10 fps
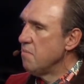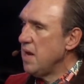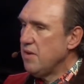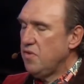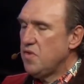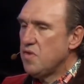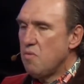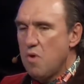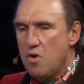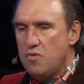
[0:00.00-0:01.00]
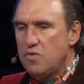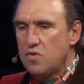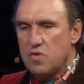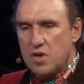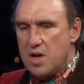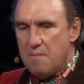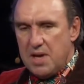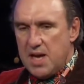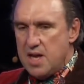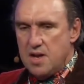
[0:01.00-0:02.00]
Plus, the roads
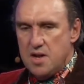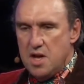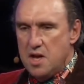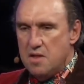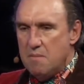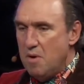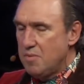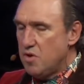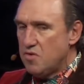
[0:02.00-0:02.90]
coming in, the moment you